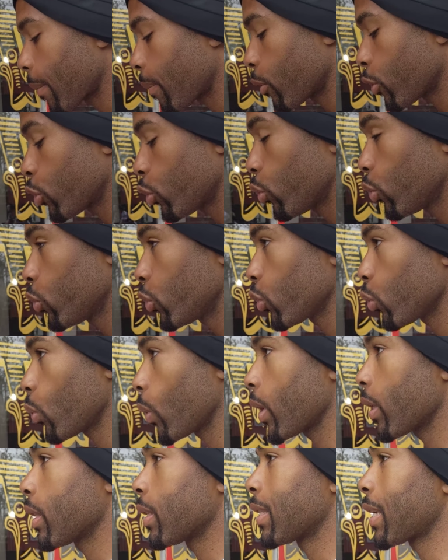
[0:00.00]
type of shoes you
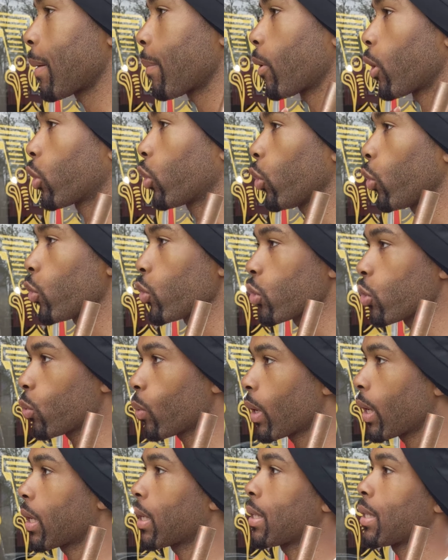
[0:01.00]
wear, the type of clothes you
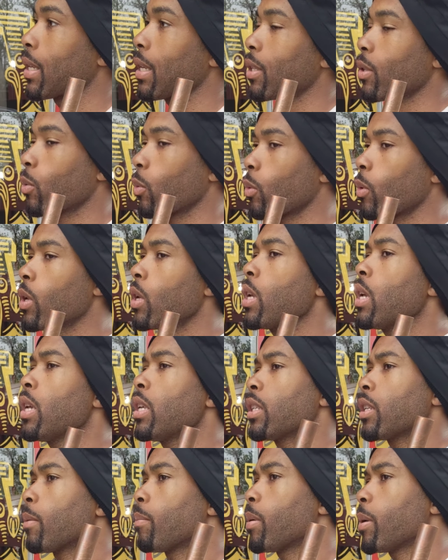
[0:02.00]
wear, because that's when
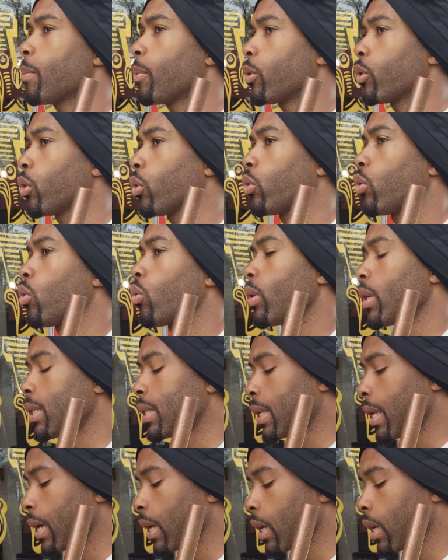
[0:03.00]
some people don't
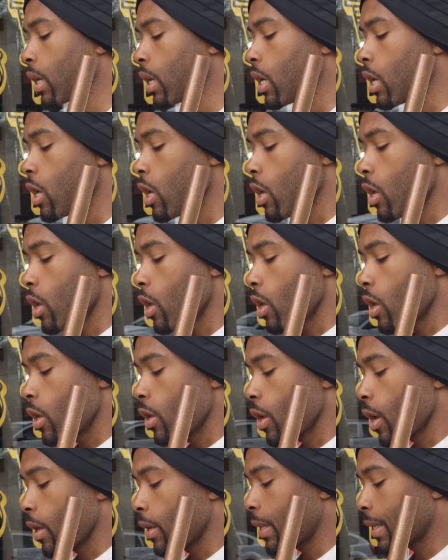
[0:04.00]
notice, like
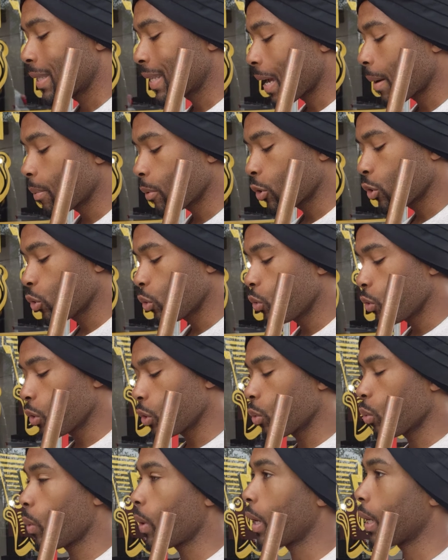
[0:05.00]
the type of shoes
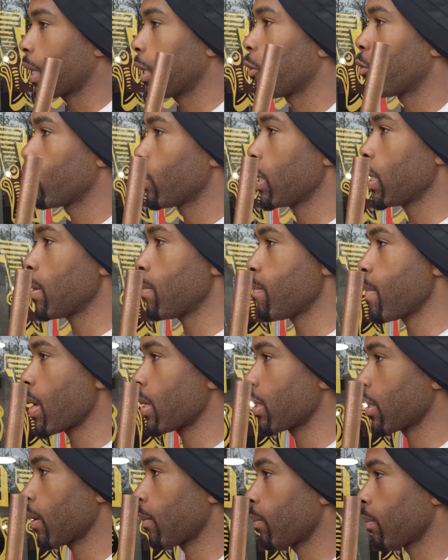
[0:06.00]
you wear can really
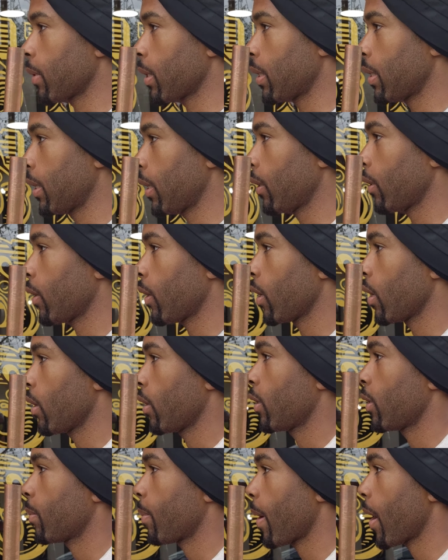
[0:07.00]
mess up the tilt of your
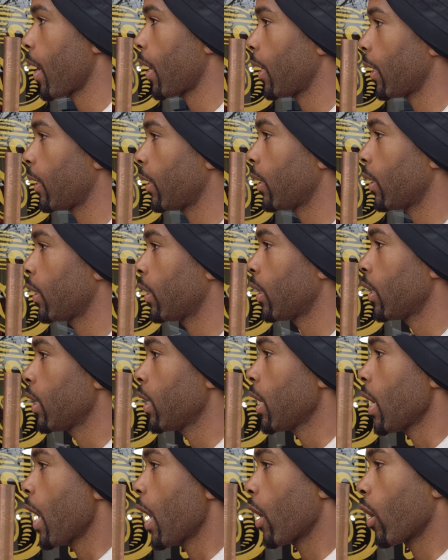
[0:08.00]
spine
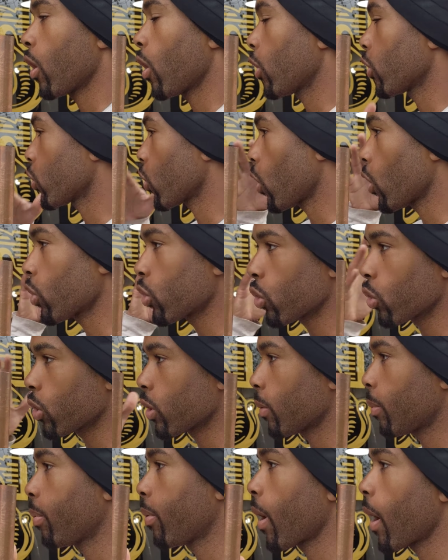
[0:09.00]
and cause all sorts
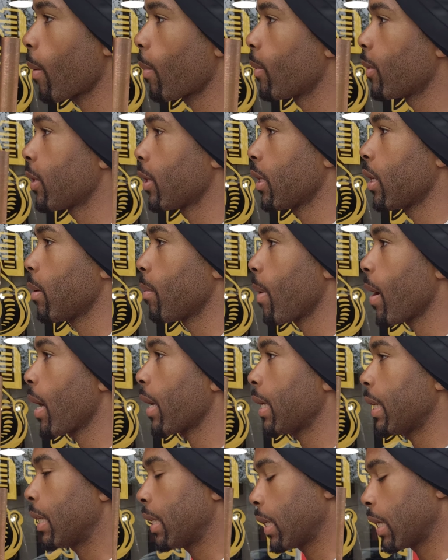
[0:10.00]
of problems in your
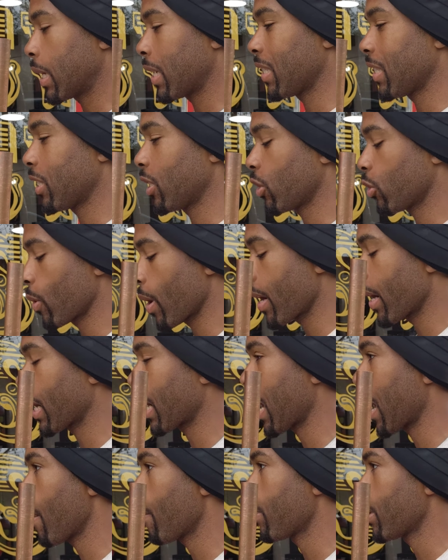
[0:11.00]
body, because it's trying to
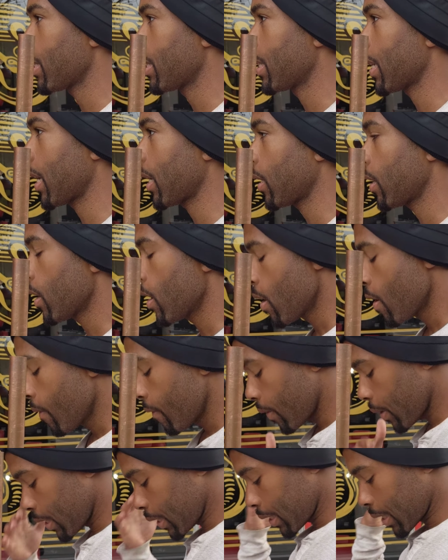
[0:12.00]
compensate
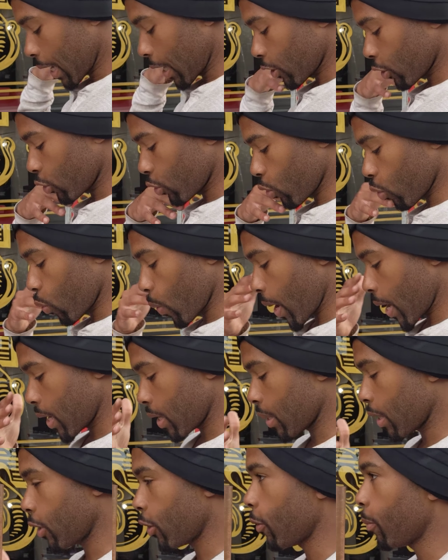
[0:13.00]
for this extra weight
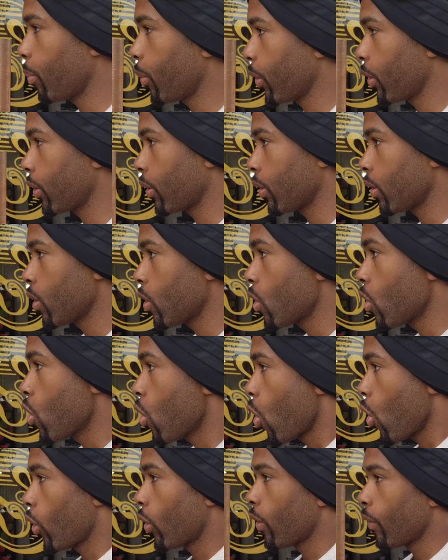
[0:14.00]
that you're putting
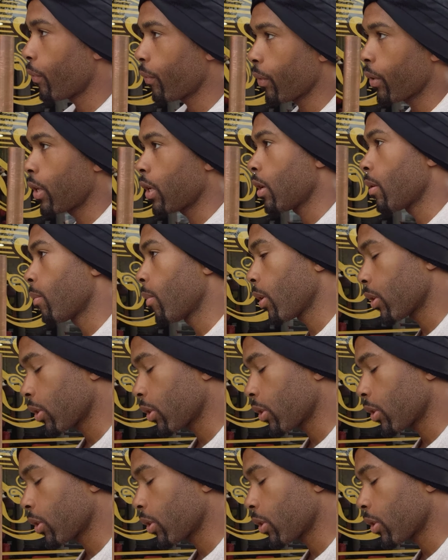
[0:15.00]
on the front of your